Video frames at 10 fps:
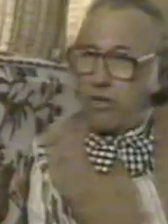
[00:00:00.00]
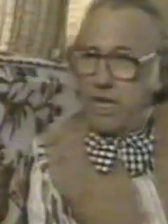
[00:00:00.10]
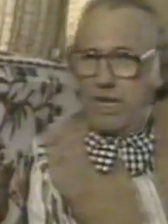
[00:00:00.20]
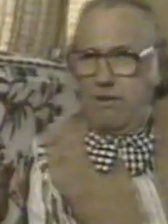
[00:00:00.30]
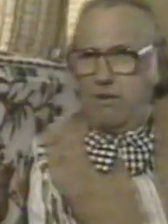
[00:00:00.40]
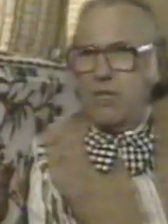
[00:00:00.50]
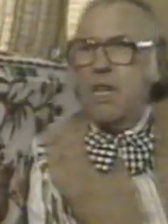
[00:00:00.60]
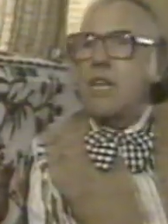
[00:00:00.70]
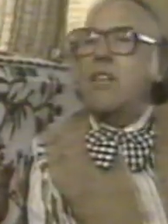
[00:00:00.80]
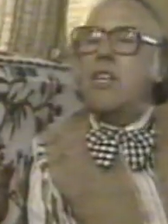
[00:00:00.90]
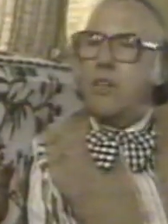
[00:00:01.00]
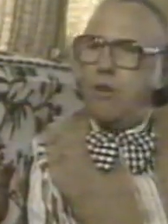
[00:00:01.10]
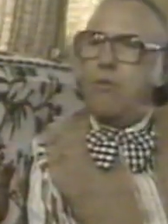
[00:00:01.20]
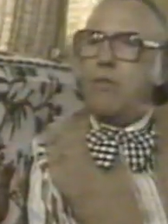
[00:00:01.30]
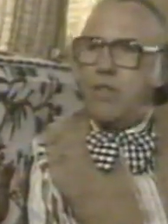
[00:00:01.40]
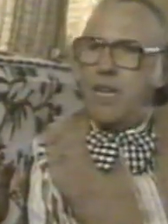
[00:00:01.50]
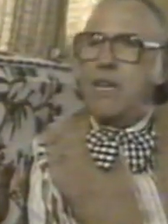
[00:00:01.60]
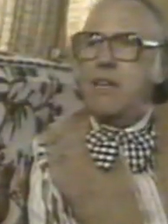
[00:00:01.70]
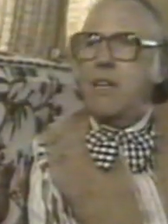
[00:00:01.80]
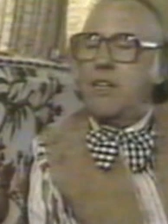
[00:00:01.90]
towns that don't get
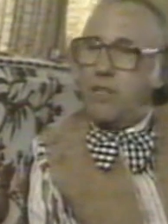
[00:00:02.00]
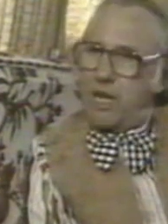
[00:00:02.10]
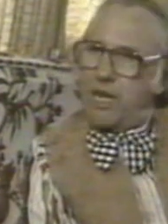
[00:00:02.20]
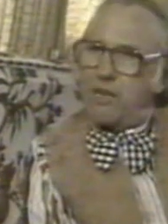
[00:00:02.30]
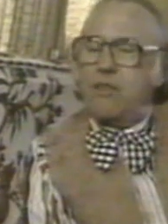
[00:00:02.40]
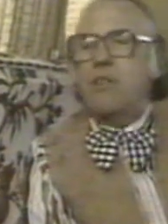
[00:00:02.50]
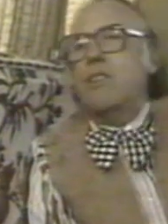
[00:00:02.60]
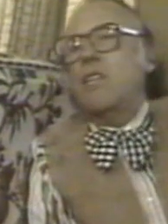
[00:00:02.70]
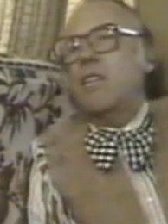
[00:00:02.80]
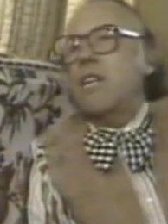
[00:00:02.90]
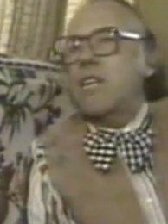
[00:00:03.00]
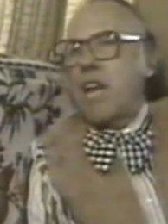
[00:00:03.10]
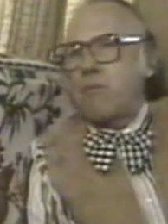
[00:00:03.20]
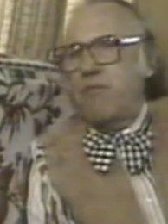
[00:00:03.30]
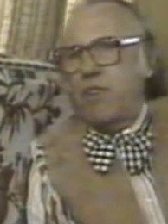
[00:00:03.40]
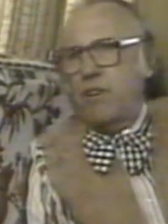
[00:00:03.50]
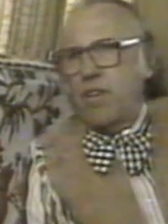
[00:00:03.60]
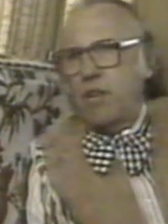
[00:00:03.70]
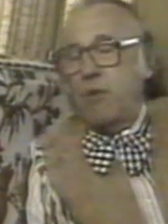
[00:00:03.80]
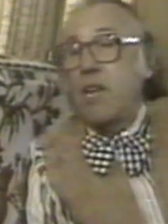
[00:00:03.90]
a chance to see that type of
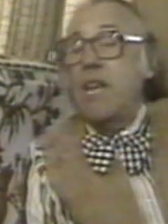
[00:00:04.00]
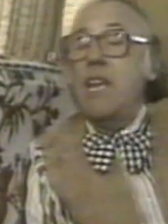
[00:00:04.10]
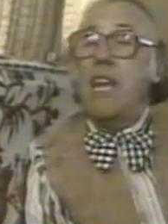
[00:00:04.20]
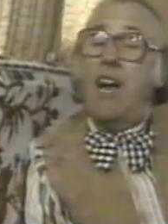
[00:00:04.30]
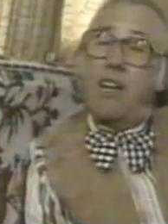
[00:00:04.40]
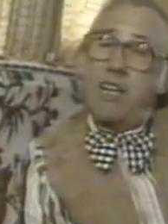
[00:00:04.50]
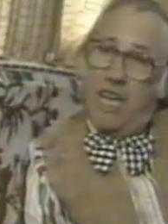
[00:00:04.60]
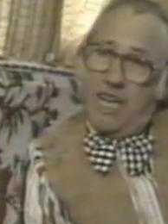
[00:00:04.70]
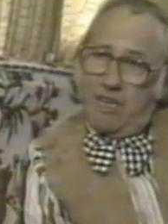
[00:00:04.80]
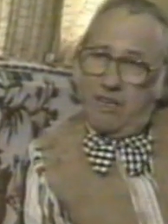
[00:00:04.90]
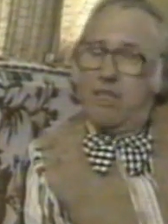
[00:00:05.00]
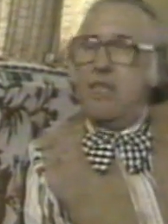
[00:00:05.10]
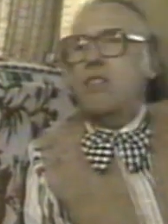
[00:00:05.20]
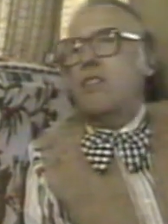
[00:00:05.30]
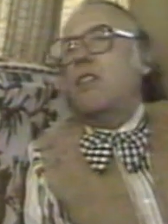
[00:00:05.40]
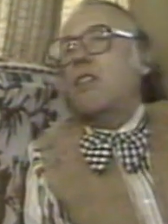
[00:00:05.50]
entertainment. Again, this is in